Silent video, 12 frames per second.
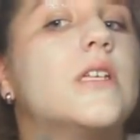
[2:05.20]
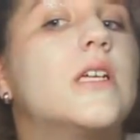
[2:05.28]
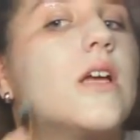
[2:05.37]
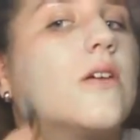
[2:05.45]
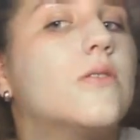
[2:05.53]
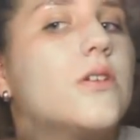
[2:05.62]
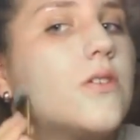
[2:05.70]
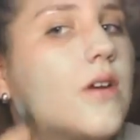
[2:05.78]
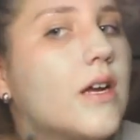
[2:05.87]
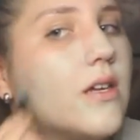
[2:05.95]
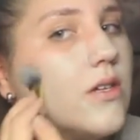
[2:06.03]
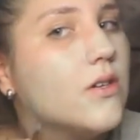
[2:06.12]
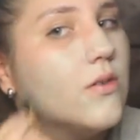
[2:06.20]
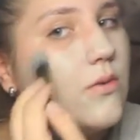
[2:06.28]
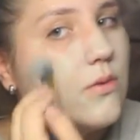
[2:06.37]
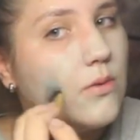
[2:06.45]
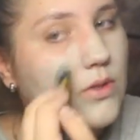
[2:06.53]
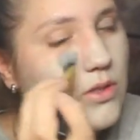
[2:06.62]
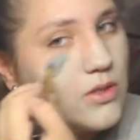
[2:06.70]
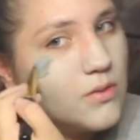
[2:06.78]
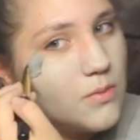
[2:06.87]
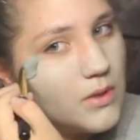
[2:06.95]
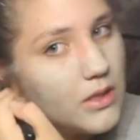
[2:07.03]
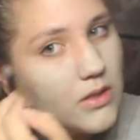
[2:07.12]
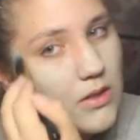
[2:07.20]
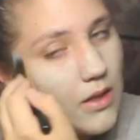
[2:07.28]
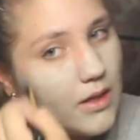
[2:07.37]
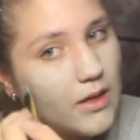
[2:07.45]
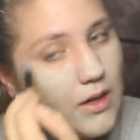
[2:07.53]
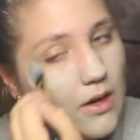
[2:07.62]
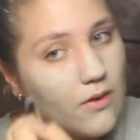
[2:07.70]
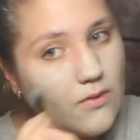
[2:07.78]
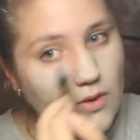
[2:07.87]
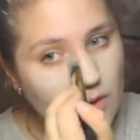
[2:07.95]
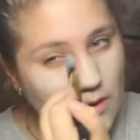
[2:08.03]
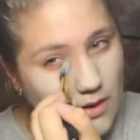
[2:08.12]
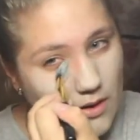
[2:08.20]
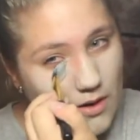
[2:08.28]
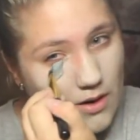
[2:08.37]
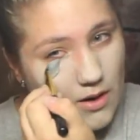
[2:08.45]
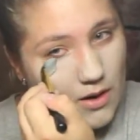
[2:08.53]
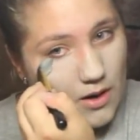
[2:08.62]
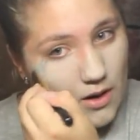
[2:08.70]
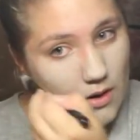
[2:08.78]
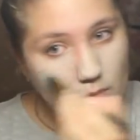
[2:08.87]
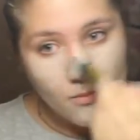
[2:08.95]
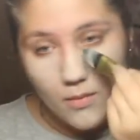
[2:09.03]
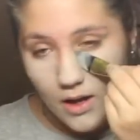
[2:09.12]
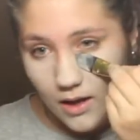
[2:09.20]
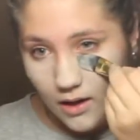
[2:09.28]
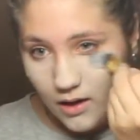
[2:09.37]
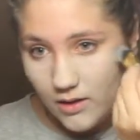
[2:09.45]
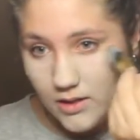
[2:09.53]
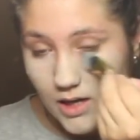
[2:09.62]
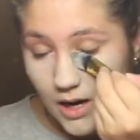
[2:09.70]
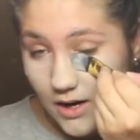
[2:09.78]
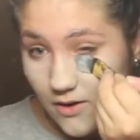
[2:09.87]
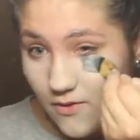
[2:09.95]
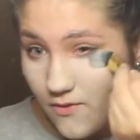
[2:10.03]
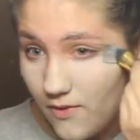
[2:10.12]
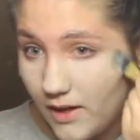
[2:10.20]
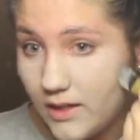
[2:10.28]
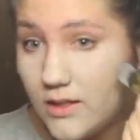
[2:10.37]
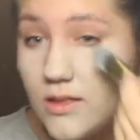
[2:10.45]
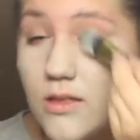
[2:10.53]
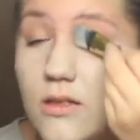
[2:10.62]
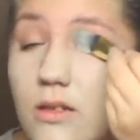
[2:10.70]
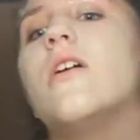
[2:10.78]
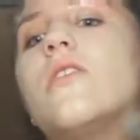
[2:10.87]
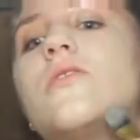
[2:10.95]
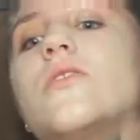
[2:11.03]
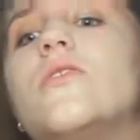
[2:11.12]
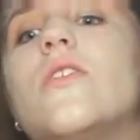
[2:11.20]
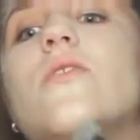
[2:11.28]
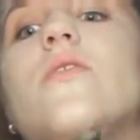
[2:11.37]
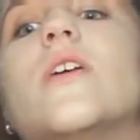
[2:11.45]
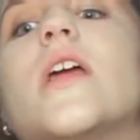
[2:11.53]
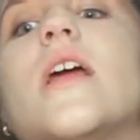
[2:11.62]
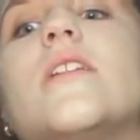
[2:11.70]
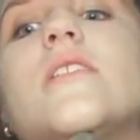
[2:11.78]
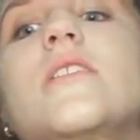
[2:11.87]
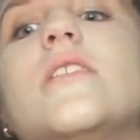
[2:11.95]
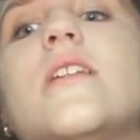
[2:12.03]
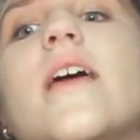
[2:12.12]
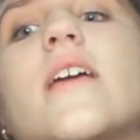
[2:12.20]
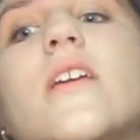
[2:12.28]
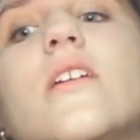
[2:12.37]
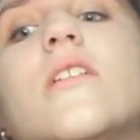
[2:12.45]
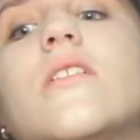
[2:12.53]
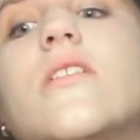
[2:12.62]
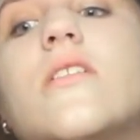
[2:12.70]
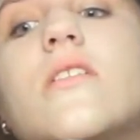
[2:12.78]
thing I would try to do would just be to cover my entire face. Also, don't forget the neck.